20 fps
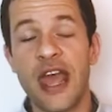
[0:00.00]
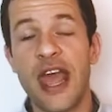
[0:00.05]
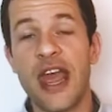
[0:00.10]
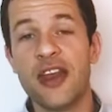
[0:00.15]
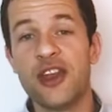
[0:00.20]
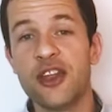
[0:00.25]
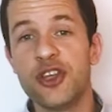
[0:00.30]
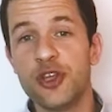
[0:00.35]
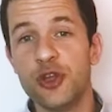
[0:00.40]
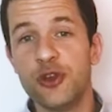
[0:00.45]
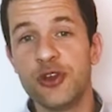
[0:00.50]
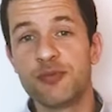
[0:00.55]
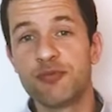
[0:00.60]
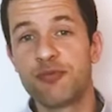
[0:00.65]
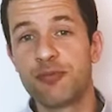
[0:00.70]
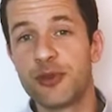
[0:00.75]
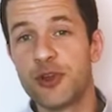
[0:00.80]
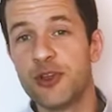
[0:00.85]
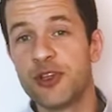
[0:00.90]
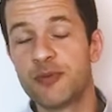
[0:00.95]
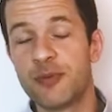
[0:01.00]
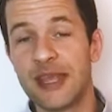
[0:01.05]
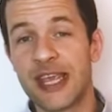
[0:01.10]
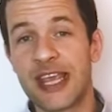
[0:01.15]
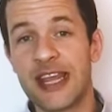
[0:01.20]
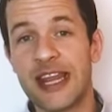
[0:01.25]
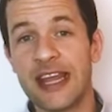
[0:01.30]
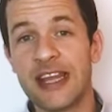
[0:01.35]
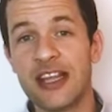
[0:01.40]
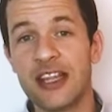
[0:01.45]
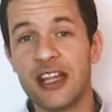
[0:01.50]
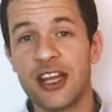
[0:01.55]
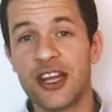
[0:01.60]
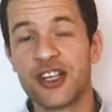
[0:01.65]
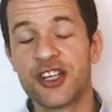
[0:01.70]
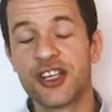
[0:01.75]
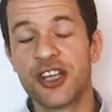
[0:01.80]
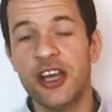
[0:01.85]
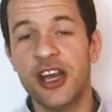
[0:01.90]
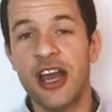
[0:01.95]
then you speak in
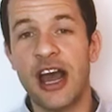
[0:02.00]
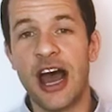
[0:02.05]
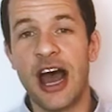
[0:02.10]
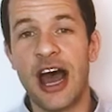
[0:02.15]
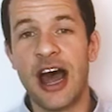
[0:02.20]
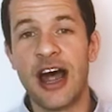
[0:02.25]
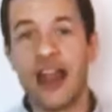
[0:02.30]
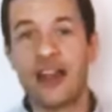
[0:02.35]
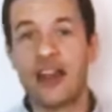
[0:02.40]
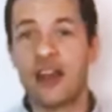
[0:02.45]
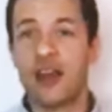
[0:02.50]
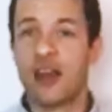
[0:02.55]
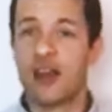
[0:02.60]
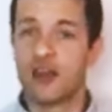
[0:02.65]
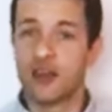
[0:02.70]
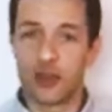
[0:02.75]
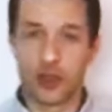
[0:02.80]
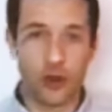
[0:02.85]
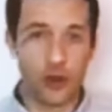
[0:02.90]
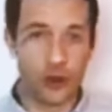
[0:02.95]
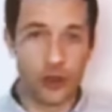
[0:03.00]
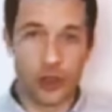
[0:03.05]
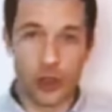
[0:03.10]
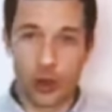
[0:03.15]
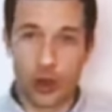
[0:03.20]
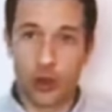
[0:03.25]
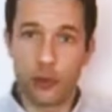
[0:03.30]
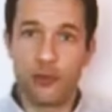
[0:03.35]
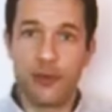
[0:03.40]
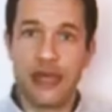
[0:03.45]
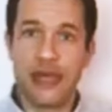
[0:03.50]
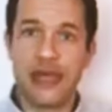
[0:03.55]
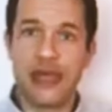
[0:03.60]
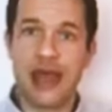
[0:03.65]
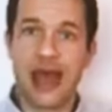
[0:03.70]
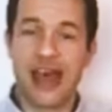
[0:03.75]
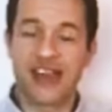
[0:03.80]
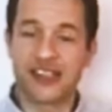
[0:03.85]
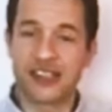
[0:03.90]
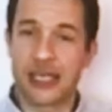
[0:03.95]
English. And you could
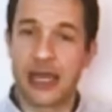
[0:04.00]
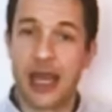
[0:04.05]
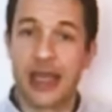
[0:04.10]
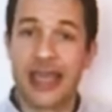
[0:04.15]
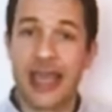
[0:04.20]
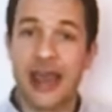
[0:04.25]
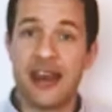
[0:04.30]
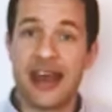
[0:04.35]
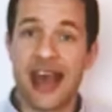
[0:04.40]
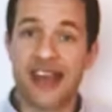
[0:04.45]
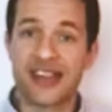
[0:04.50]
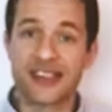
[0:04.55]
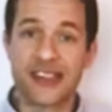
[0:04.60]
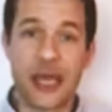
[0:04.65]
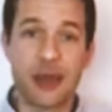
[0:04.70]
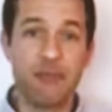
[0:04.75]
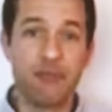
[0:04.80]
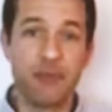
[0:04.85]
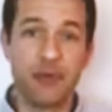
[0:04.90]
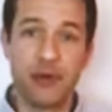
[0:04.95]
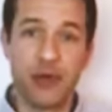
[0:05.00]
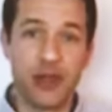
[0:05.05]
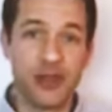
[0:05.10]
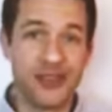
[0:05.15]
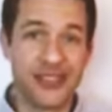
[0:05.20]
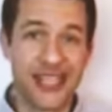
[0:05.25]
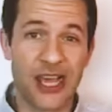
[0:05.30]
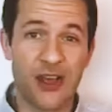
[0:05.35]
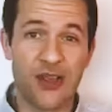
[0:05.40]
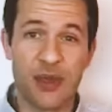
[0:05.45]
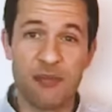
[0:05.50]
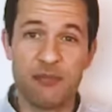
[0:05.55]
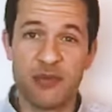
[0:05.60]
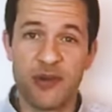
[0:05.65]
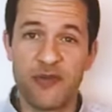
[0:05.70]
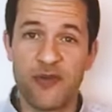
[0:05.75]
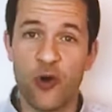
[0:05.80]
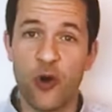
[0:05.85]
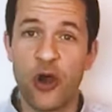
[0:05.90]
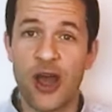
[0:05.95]
be ask them and tell them
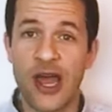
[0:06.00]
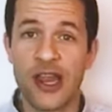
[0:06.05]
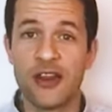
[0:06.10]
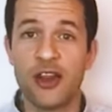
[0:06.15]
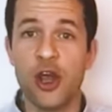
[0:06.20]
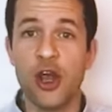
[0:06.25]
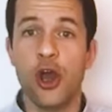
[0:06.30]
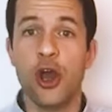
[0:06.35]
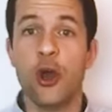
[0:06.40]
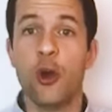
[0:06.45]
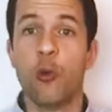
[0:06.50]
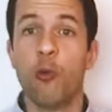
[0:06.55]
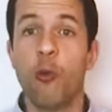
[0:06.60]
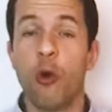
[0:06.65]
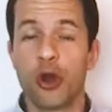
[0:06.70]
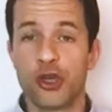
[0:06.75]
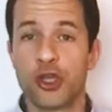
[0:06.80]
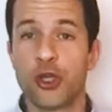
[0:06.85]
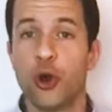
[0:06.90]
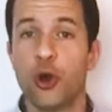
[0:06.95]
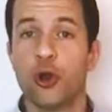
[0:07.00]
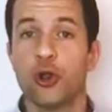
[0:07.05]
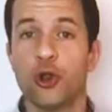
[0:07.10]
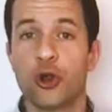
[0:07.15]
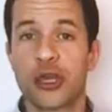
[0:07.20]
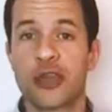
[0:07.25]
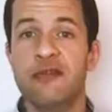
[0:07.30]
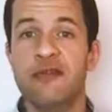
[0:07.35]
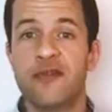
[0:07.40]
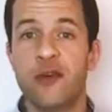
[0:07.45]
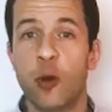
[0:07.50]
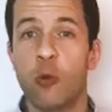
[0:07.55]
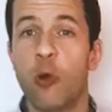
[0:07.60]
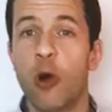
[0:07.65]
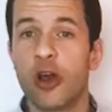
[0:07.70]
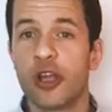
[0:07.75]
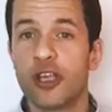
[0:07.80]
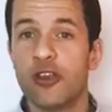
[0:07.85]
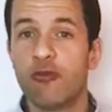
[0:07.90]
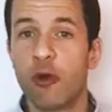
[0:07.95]
beforehand what you're looking for,
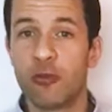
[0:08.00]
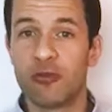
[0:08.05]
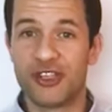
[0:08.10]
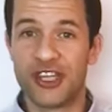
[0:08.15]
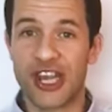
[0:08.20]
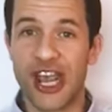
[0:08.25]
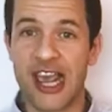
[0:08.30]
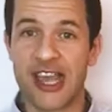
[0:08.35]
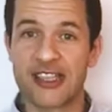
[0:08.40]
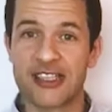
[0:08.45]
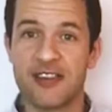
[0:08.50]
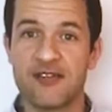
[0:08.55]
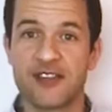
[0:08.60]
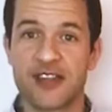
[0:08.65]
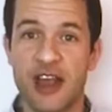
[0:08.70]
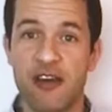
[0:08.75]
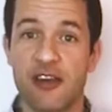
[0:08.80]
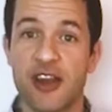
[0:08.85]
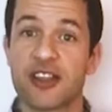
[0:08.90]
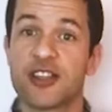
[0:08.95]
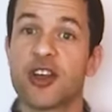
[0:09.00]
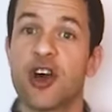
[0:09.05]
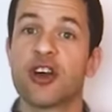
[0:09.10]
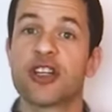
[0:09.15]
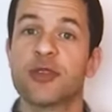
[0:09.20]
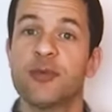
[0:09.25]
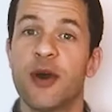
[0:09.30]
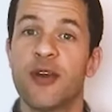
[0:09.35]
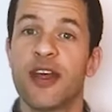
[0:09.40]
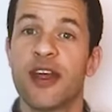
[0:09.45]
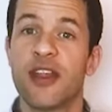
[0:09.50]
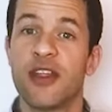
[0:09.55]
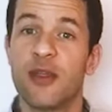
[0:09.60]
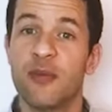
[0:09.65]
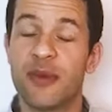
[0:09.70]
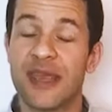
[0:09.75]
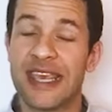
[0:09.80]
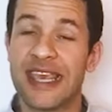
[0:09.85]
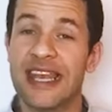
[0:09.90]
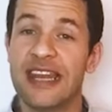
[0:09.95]
what your objectives are. And I talked about that
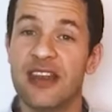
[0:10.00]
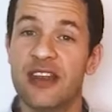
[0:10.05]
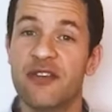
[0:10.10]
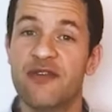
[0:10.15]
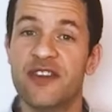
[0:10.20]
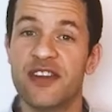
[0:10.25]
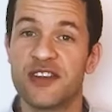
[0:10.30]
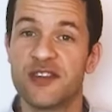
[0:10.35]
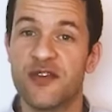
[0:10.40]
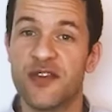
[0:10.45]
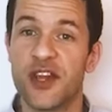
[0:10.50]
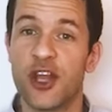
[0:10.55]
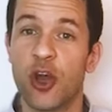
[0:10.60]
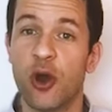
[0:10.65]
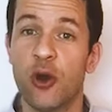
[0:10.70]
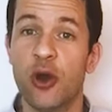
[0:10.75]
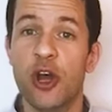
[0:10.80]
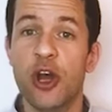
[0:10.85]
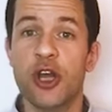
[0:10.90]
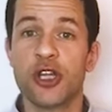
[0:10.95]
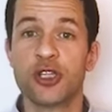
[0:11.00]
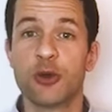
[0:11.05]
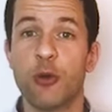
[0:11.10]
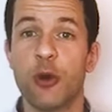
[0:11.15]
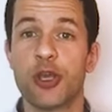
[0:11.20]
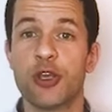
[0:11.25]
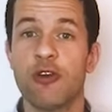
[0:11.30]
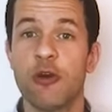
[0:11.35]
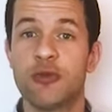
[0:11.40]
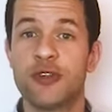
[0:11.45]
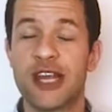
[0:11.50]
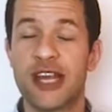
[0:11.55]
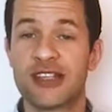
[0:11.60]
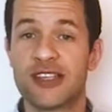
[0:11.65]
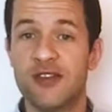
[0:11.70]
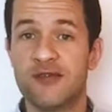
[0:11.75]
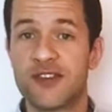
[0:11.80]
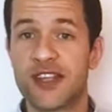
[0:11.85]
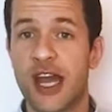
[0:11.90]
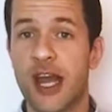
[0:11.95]
at the beginning of this video. So what your
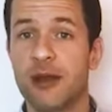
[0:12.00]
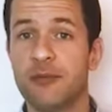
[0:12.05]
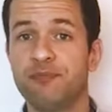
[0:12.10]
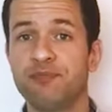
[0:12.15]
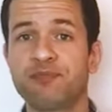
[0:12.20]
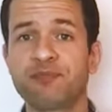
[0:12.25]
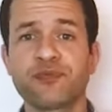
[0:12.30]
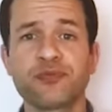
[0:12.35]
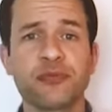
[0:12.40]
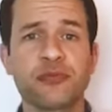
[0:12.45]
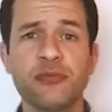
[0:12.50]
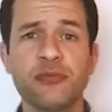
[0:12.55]
objectives are,